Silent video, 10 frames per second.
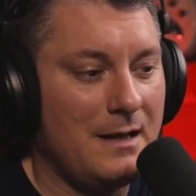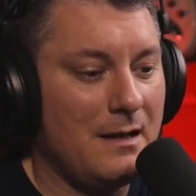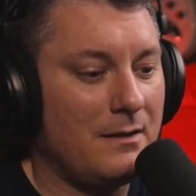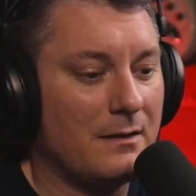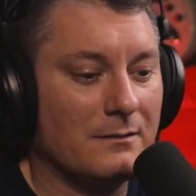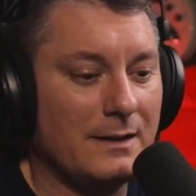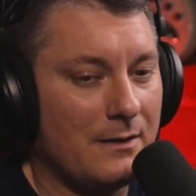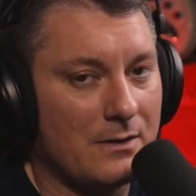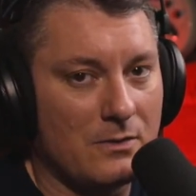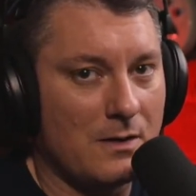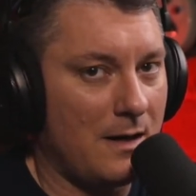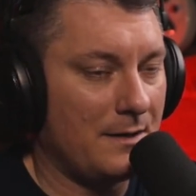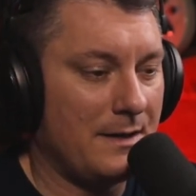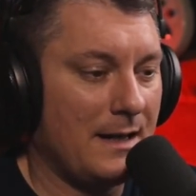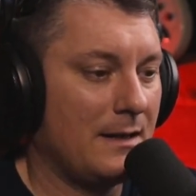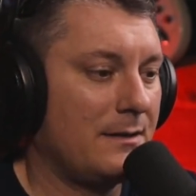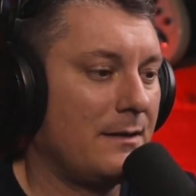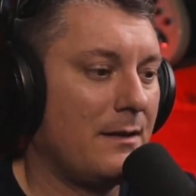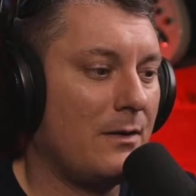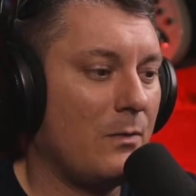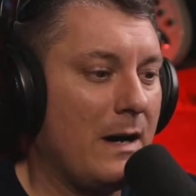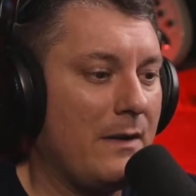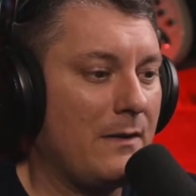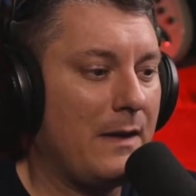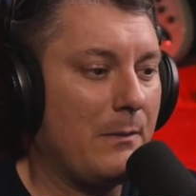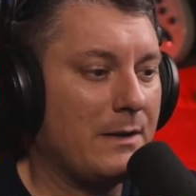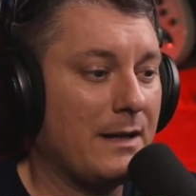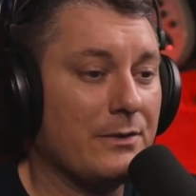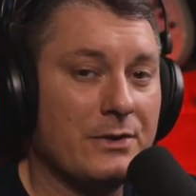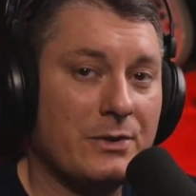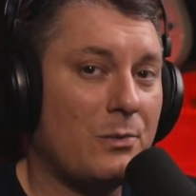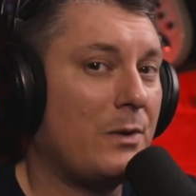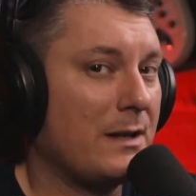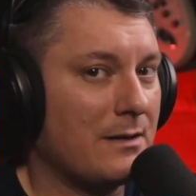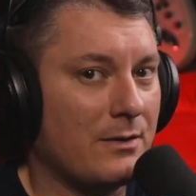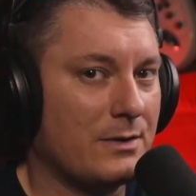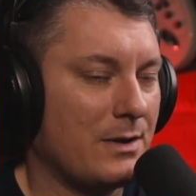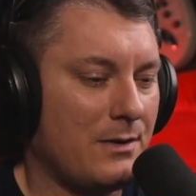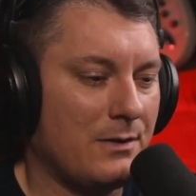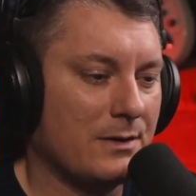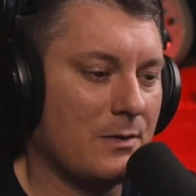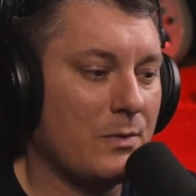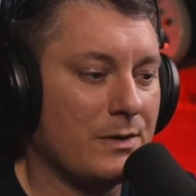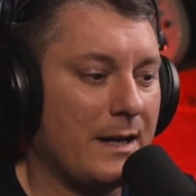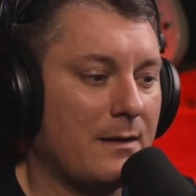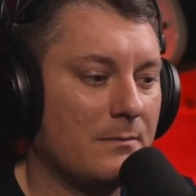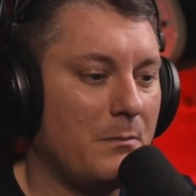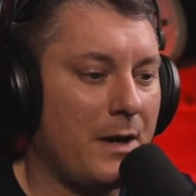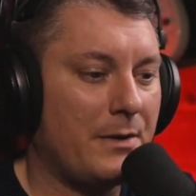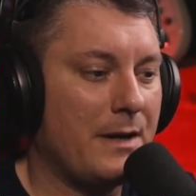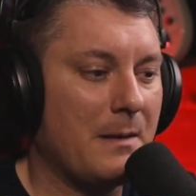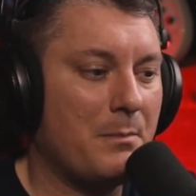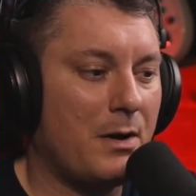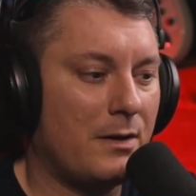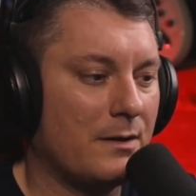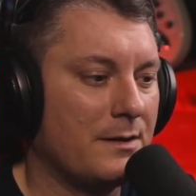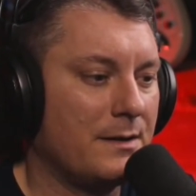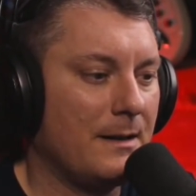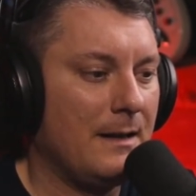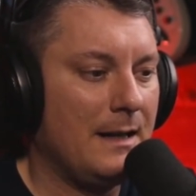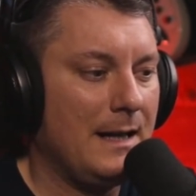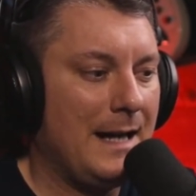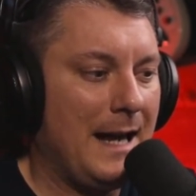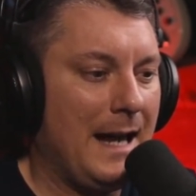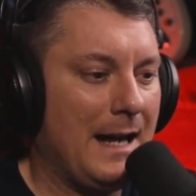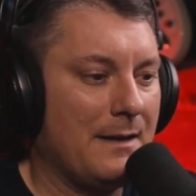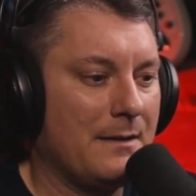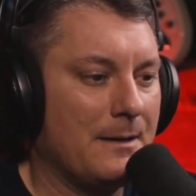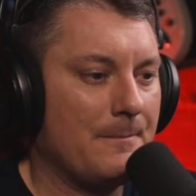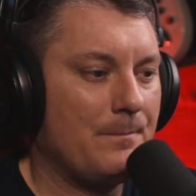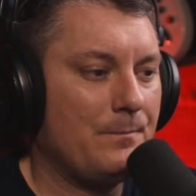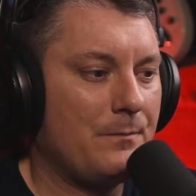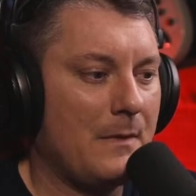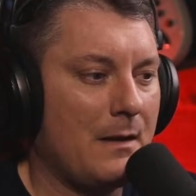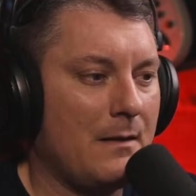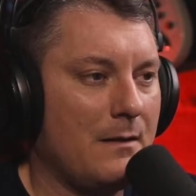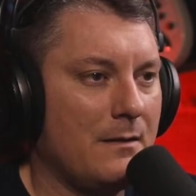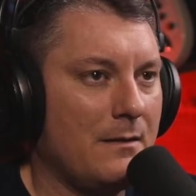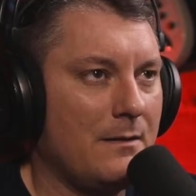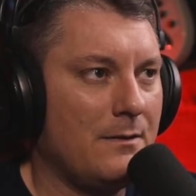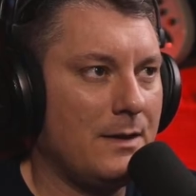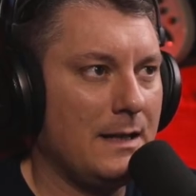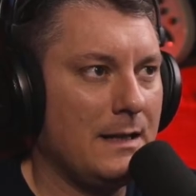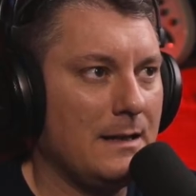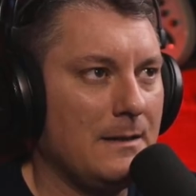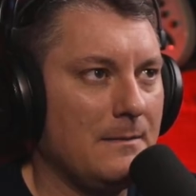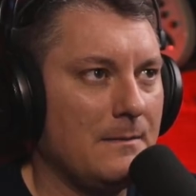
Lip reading: the lyrical content, the way that they would tell stories in their songs, almost like modern day bards, and the